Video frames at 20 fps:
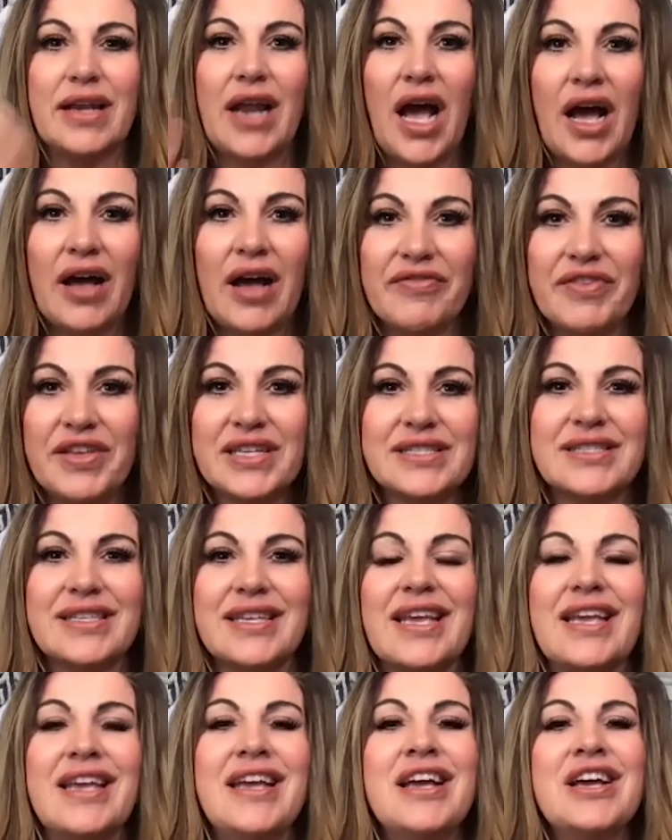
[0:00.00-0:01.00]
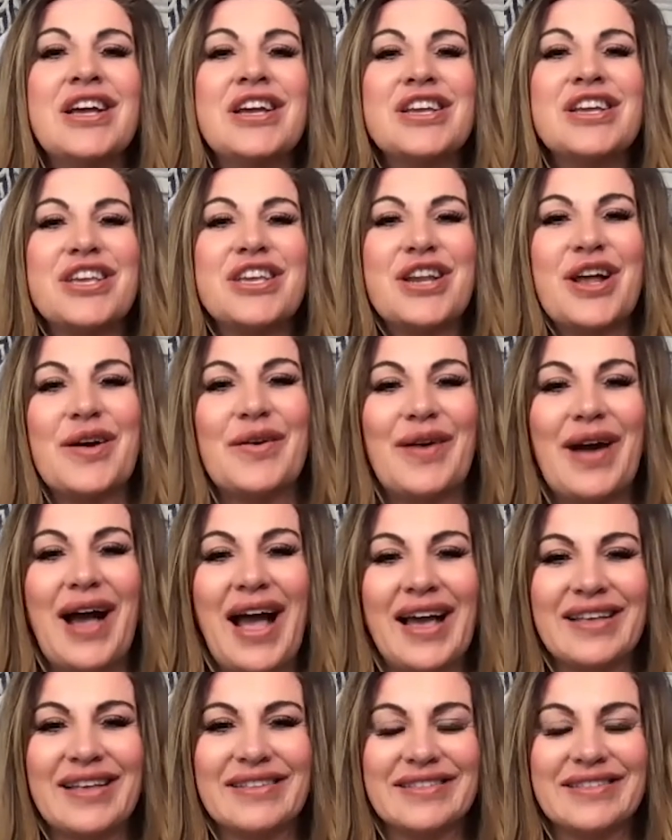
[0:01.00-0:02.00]
And obviously, you know,
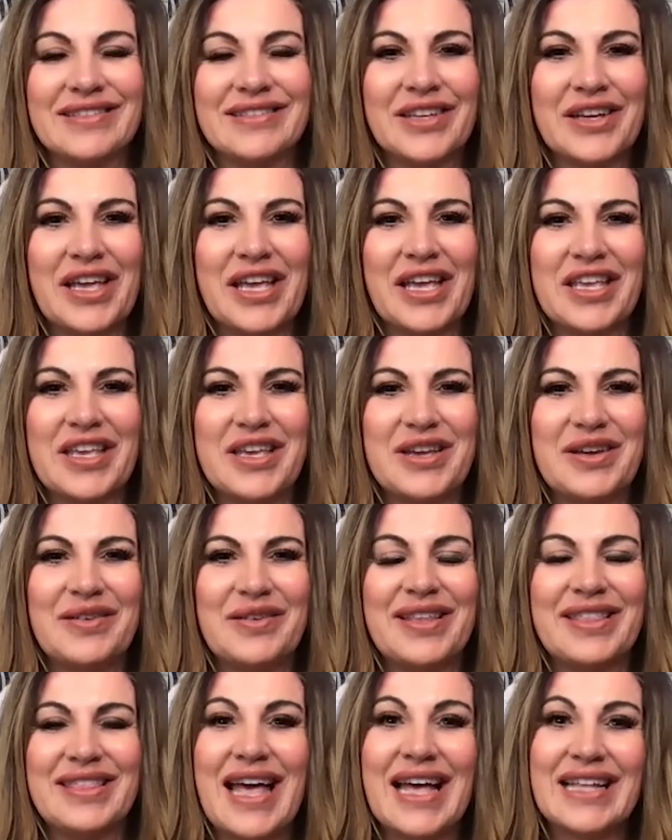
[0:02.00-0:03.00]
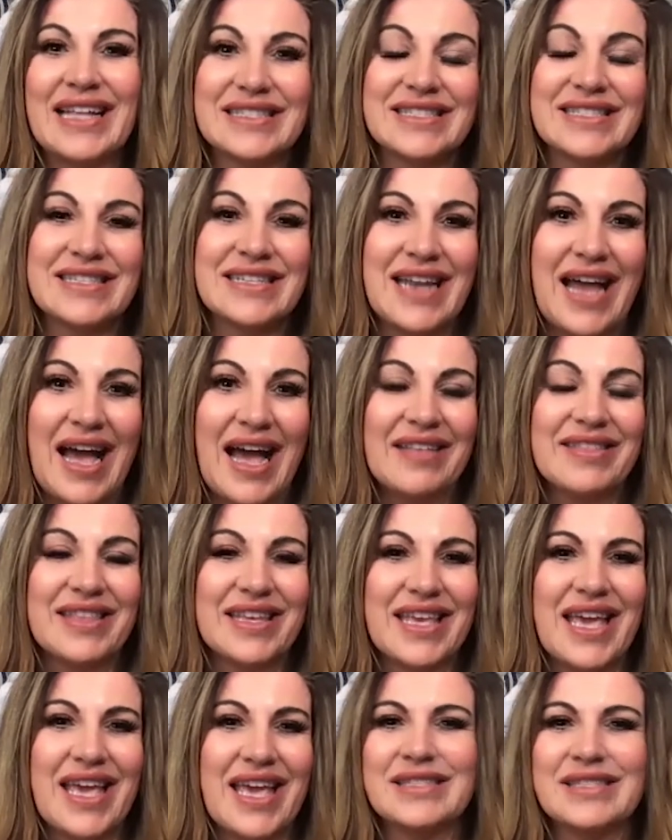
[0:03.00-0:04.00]
I look at you and that's not
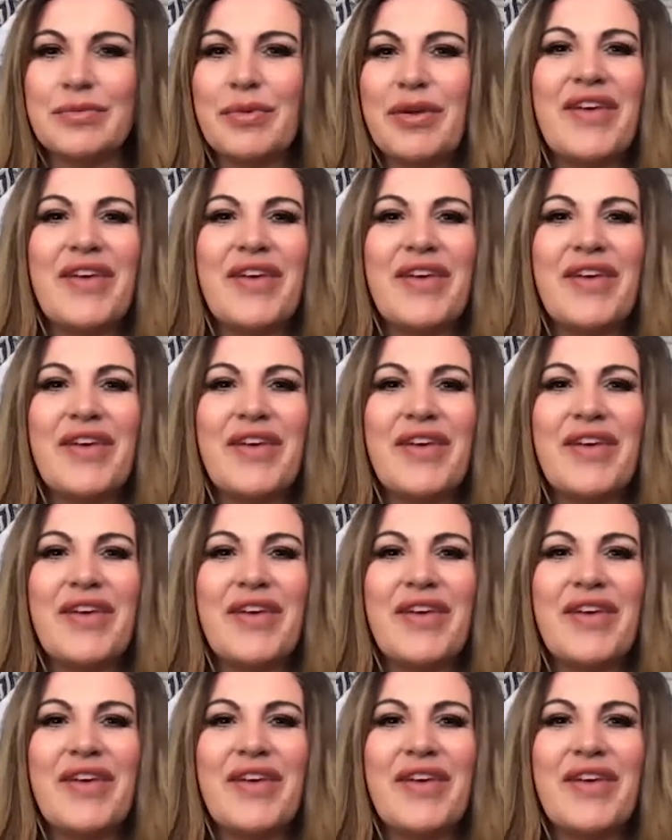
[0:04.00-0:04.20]
the case.